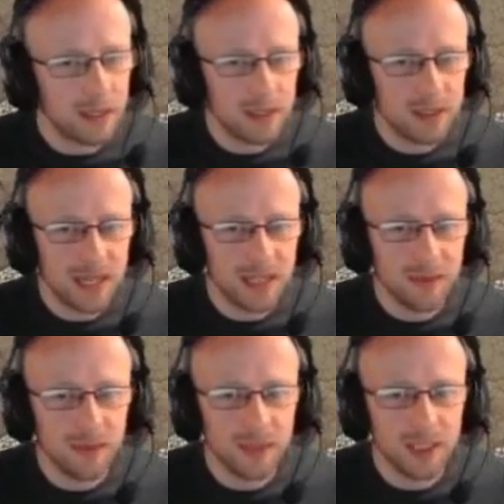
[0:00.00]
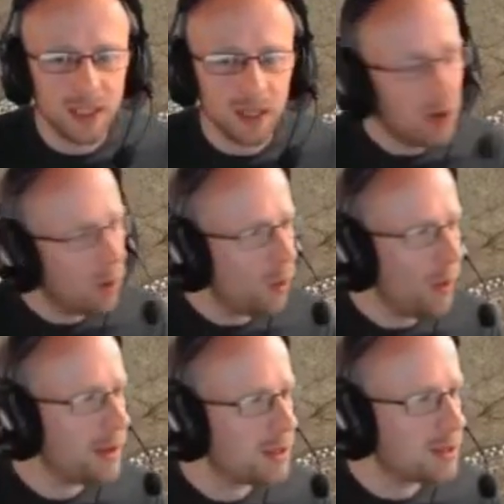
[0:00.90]
You say to me, Richard,
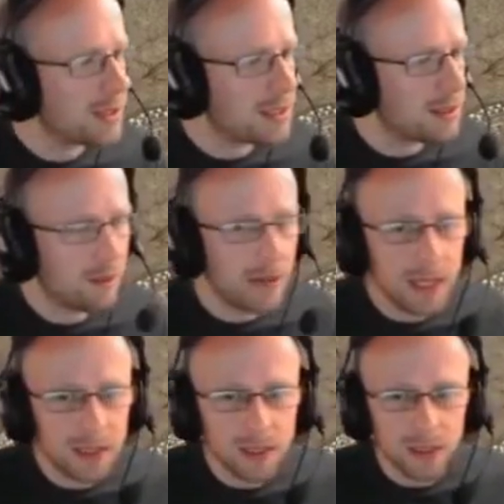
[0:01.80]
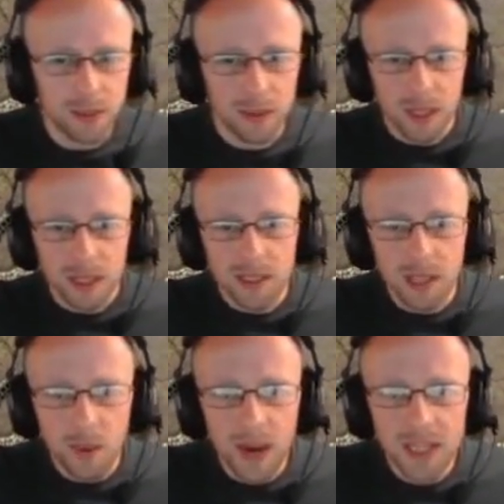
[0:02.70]
what does this terrain do?
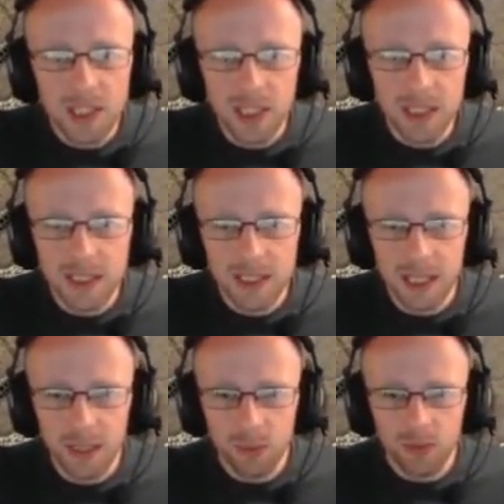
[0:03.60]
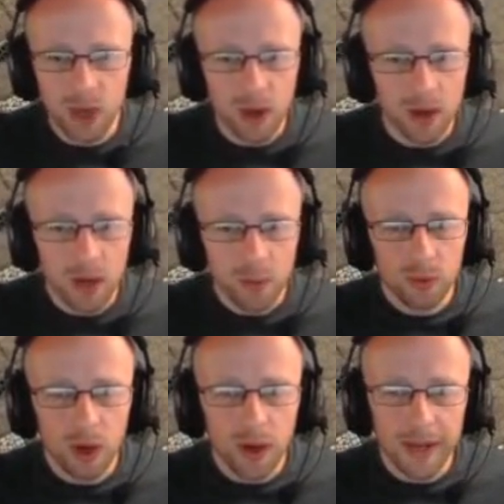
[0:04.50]
So as you can see, we've got
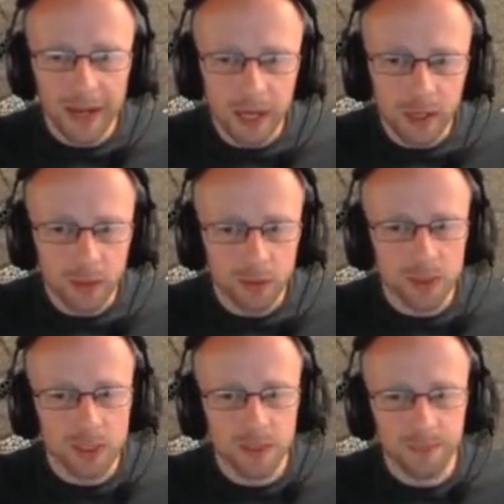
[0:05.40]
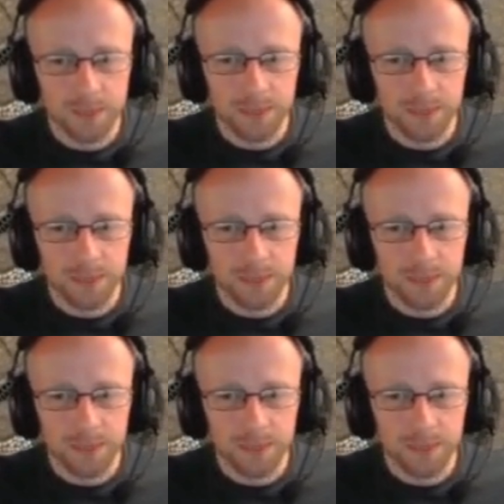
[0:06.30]
we've got hills.